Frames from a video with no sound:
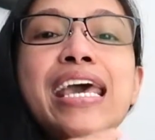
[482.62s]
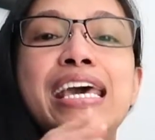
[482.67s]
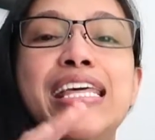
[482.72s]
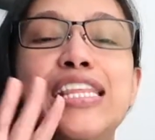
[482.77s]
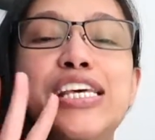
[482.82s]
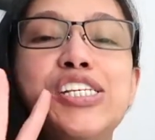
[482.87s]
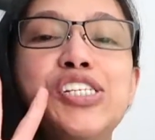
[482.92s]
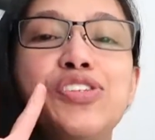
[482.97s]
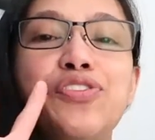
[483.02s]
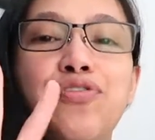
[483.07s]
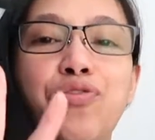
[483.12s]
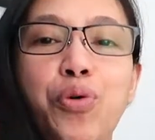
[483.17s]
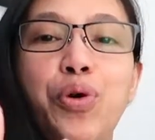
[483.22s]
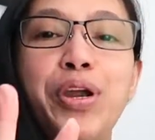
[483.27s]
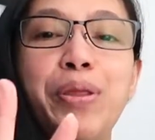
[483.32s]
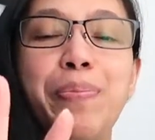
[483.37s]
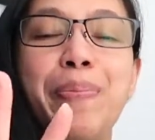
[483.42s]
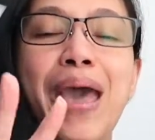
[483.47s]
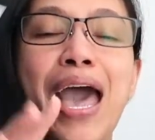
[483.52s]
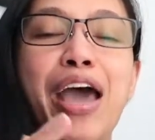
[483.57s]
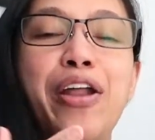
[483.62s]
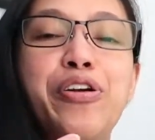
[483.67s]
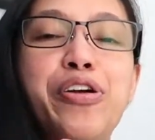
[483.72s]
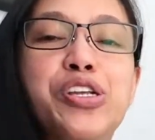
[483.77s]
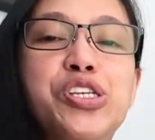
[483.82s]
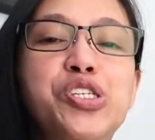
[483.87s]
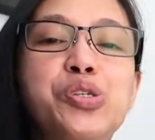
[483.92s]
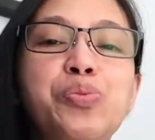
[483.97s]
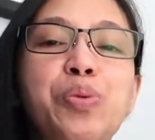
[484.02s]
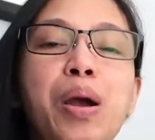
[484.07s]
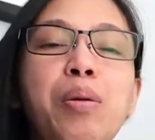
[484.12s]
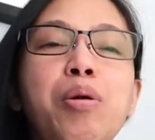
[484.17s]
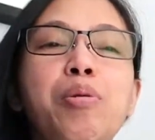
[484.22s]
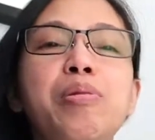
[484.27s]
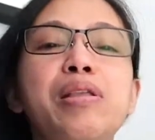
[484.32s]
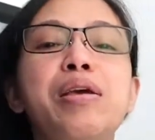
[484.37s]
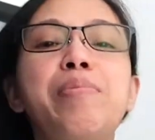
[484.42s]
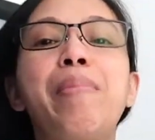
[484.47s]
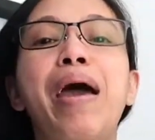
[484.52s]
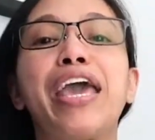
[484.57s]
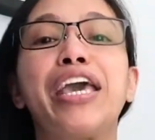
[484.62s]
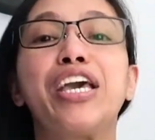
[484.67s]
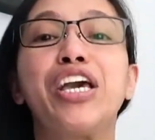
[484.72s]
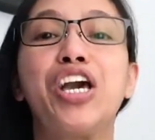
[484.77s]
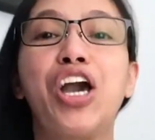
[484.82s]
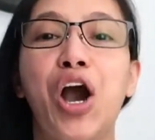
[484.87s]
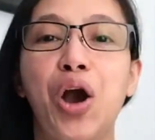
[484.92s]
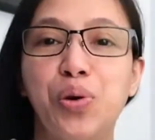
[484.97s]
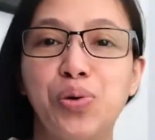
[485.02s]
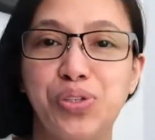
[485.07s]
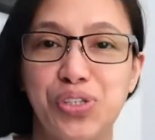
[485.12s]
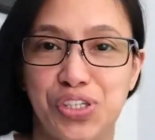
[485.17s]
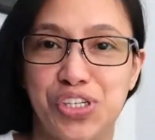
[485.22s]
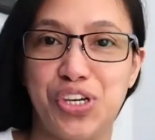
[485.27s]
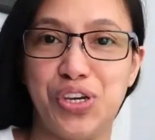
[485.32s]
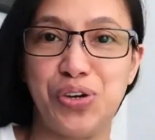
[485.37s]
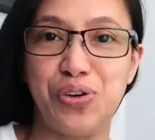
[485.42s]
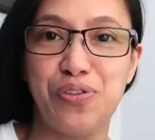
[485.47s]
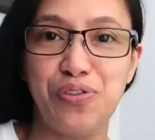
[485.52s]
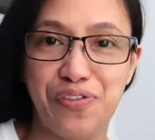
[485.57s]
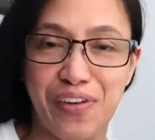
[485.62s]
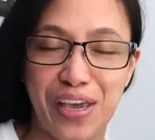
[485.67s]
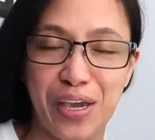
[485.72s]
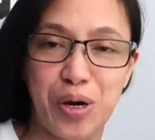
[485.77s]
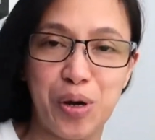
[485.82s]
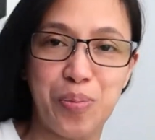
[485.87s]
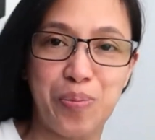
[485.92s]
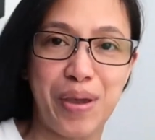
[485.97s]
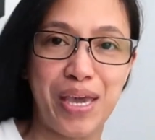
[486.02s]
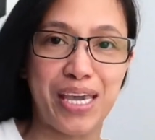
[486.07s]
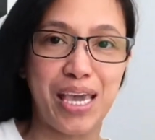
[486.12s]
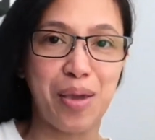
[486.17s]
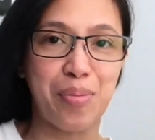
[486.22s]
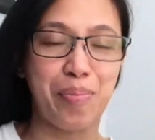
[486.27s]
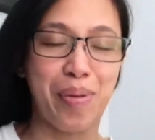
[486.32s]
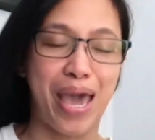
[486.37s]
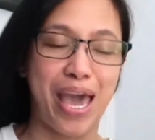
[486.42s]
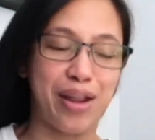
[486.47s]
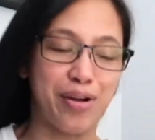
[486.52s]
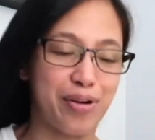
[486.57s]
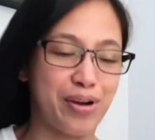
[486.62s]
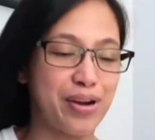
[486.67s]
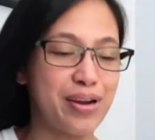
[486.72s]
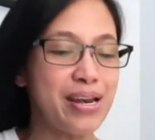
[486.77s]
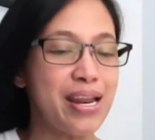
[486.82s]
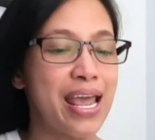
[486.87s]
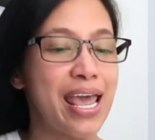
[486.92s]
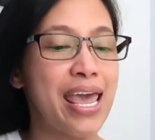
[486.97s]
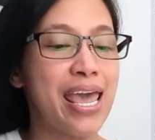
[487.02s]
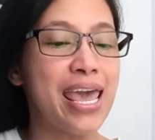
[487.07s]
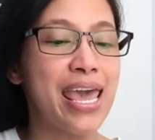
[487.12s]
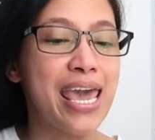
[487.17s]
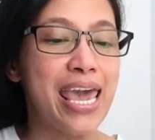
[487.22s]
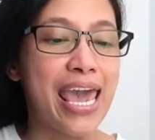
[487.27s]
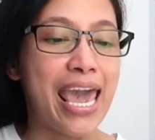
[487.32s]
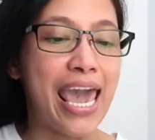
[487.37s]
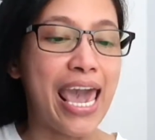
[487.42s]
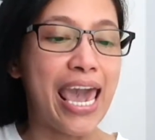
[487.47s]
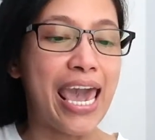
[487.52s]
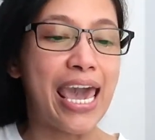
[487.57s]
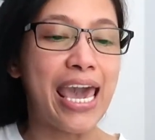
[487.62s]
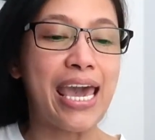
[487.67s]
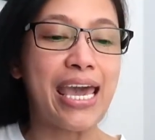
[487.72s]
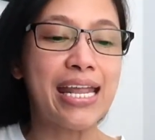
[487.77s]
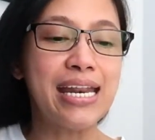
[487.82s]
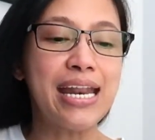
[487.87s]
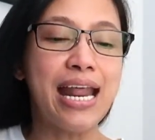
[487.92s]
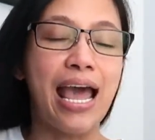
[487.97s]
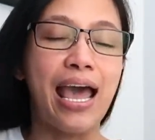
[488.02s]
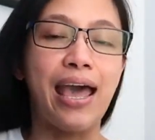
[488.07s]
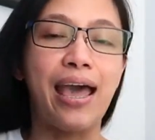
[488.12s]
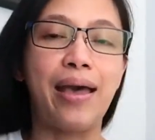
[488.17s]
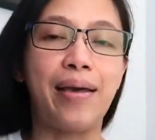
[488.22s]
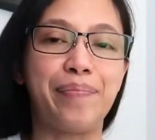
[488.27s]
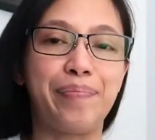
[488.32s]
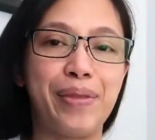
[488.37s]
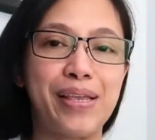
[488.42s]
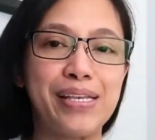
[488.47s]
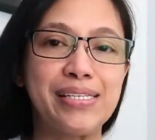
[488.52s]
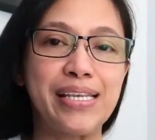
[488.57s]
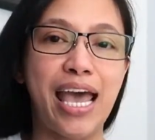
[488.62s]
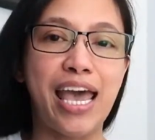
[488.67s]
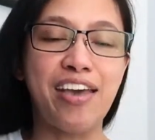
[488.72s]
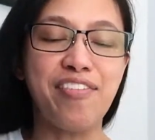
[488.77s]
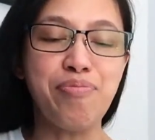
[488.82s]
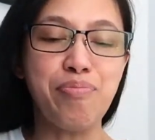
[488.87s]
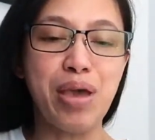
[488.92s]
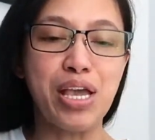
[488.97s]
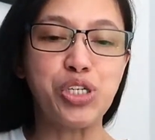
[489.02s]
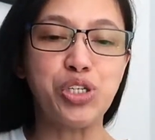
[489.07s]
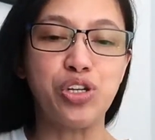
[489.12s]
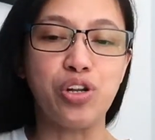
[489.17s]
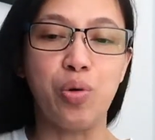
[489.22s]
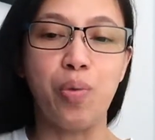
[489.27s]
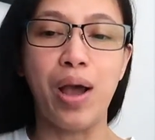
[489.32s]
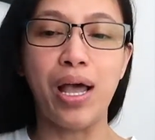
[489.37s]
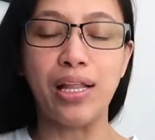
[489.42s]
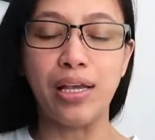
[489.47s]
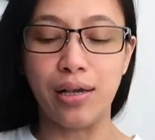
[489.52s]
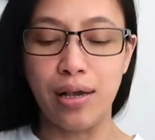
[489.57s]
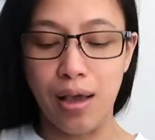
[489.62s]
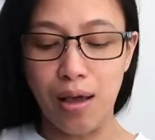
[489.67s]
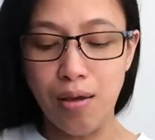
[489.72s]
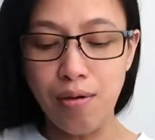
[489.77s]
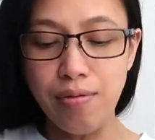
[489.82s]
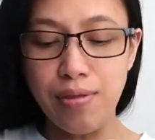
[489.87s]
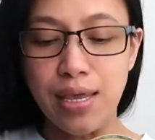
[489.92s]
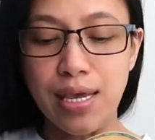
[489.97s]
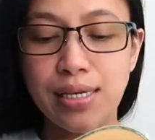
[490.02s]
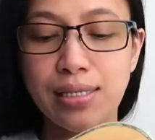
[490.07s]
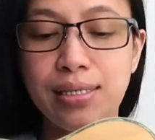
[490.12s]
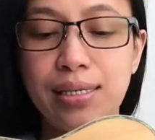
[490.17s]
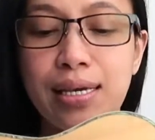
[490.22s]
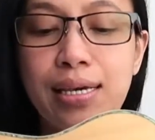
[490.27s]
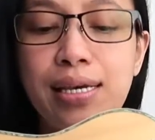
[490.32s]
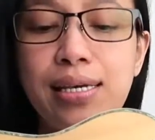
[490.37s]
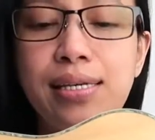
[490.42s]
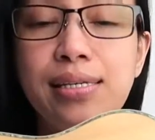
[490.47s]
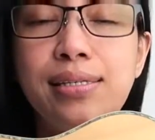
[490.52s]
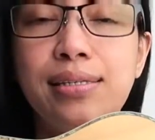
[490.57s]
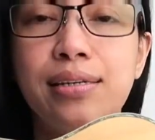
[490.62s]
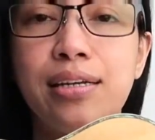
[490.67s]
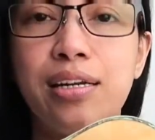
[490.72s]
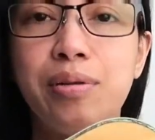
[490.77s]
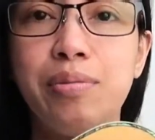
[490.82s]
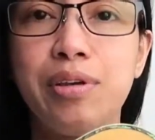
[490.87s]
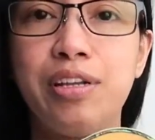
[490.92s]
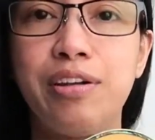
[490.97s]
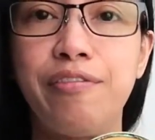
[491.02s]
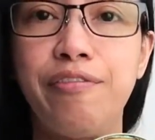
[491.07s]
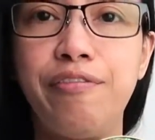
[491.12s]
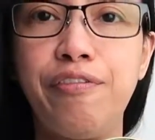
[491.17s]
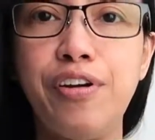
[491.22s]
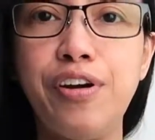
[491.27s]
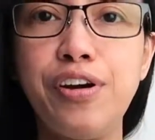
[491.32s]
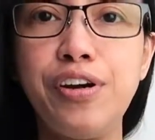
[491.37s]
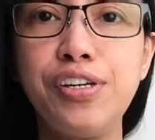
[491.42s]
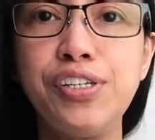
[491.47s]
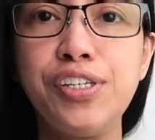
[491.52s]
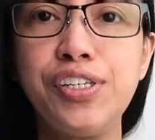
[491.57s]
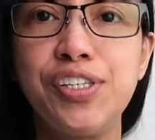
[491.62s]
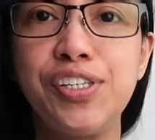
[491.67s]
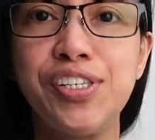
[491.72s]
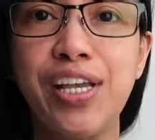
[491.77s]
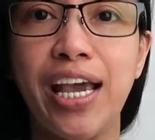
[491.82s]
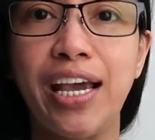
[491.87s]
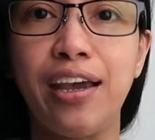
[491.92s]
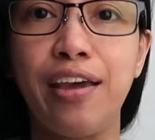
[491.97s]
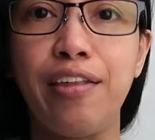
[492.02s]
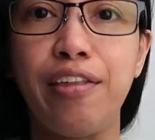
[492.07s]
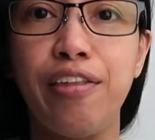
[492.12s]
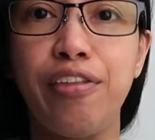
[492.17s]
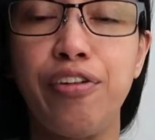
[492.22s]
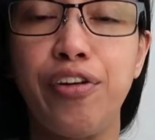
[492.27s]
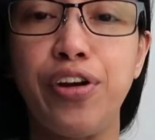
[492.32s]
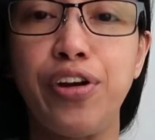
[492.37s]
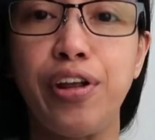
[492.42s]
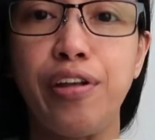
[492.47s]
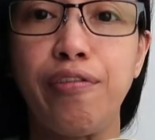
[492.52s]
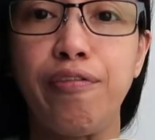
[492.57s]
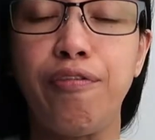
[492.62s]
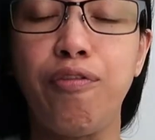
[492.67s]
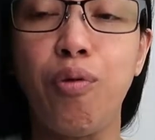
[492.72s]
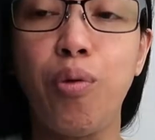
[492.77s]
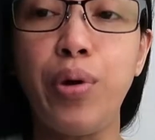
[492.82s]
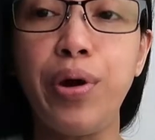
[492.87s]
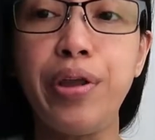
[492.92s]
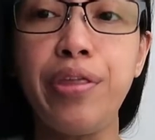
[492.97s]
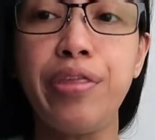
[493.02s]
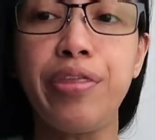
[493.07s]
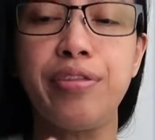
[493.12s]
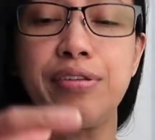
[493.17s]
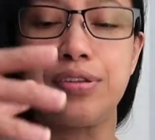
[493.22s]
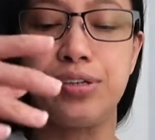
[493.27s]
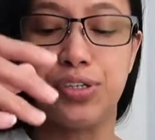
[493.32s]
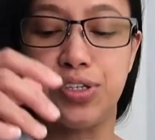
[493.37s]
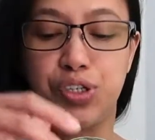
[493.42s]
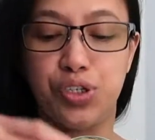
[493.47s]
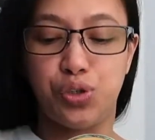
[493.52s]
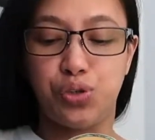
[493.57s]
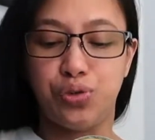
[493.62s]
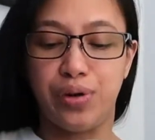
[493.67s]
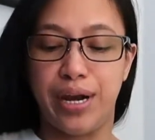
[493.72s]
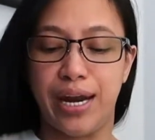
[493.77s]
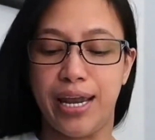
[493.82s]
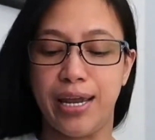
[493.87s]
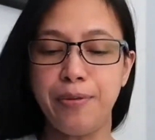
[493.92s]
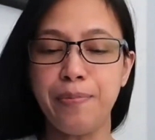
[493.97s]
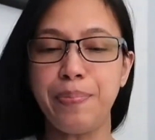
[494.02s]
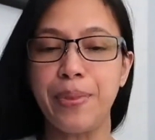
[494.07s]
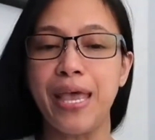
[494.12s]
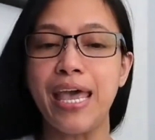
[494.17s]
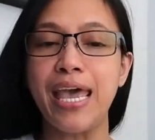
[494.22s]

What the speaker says: This 4th pattern is probably my go-to finger picking pattern. And as I have mentioned a while ago, this is going to be the 1st, 2nd, 3rd, and 4th string.